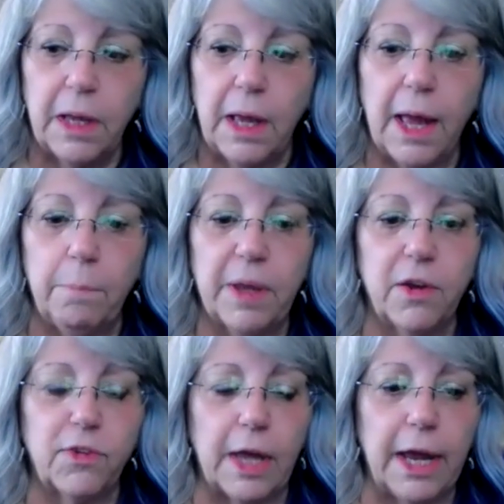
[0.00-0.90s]

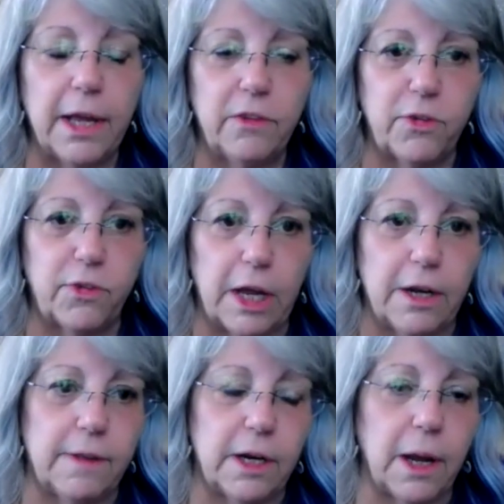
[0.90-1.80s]
because I had
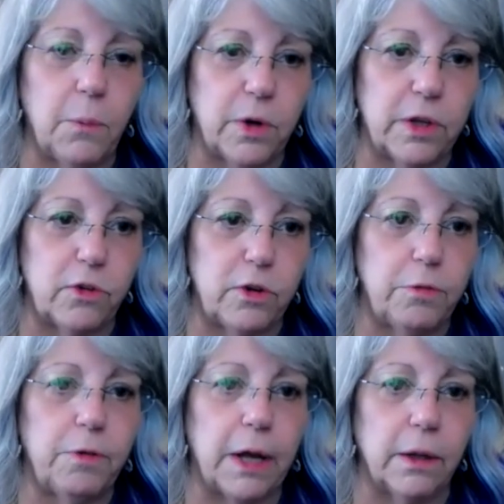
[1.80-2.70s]
decided that I wanted to
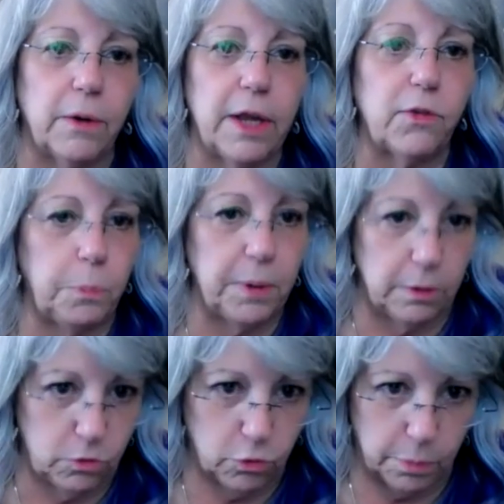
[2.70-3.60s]
follow a
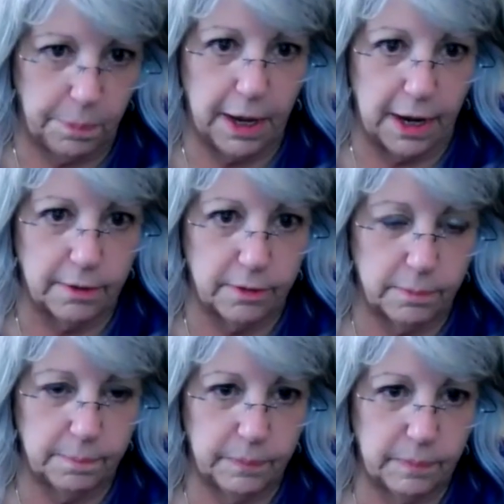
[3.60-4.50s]
spiritual path
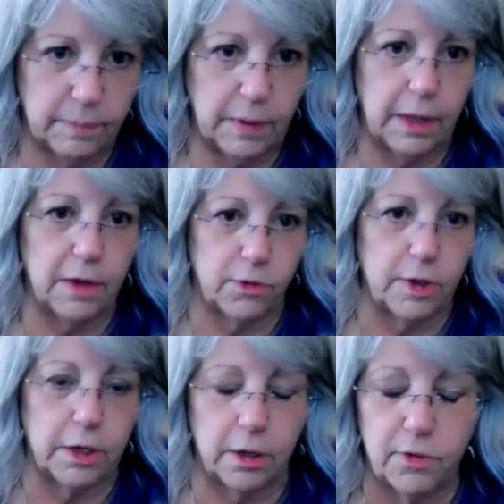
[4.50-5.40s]
as
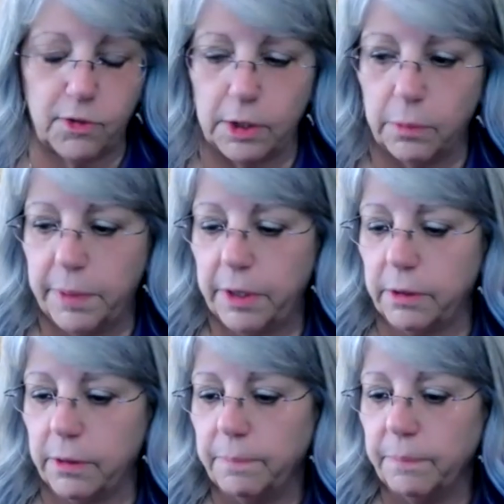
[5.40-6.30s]
a single
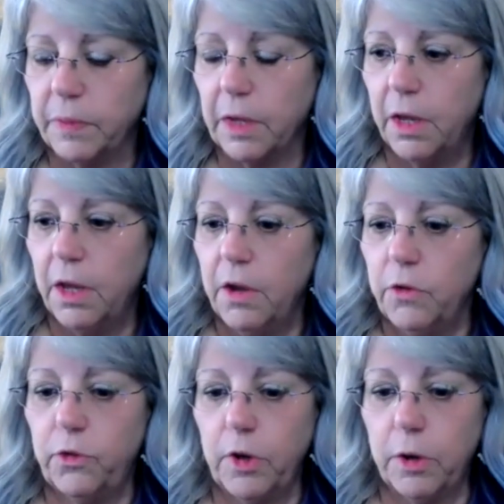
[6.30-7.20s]
mother.
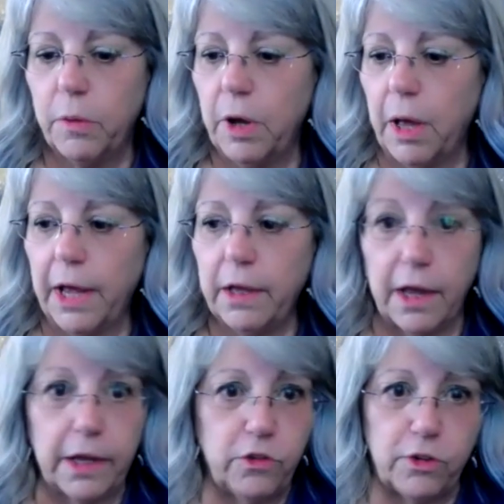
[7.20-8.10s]
So
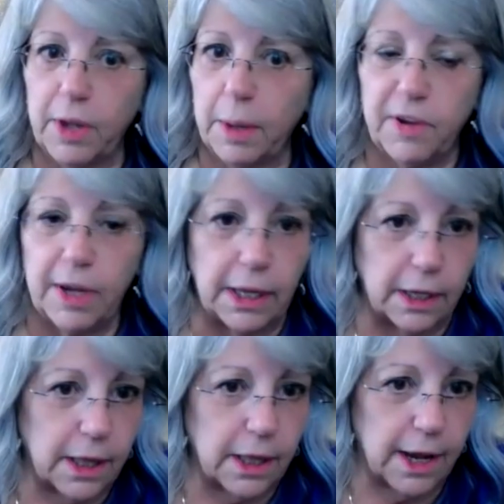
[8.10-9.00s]
I just kept
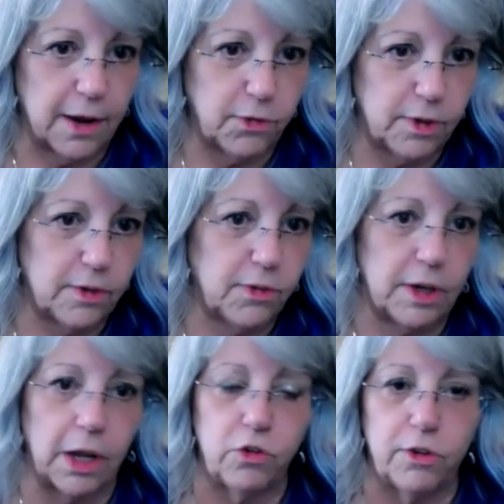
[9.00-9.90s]
taking classes, and
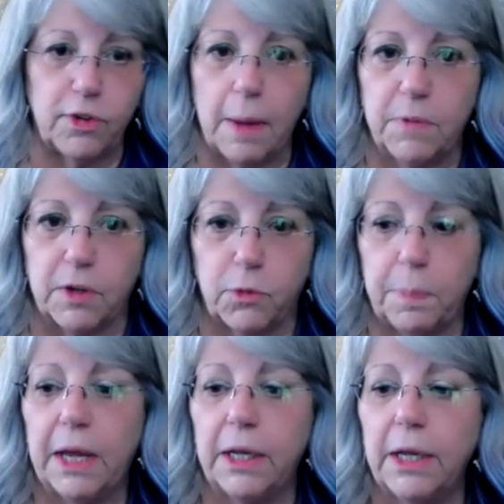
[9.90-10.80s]
I just kept
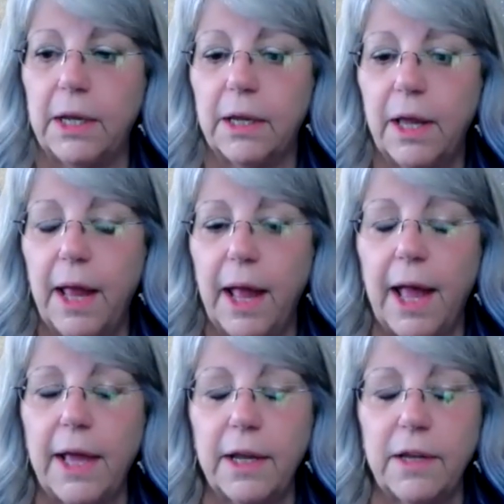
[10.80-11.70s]
expanding,
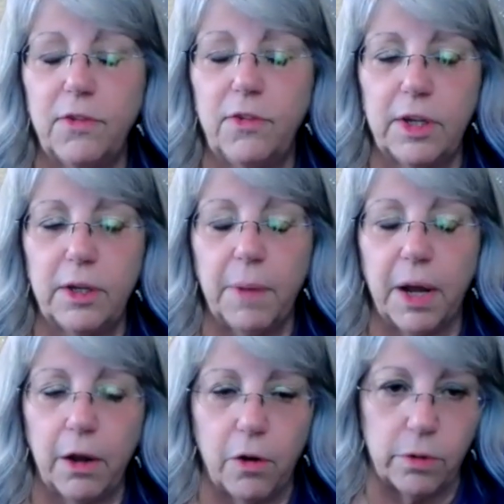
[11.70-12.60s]
and I did
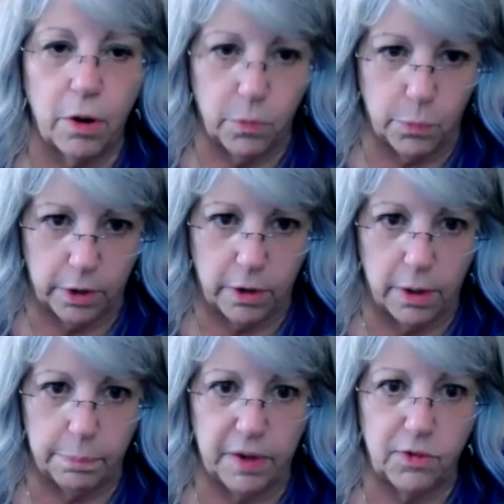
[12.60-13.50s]
my own homework
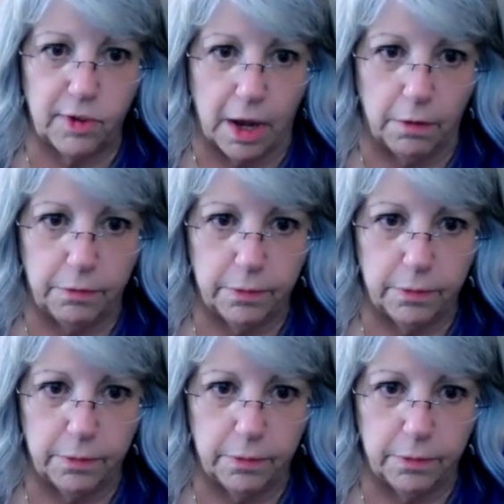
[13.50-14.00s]
on myself.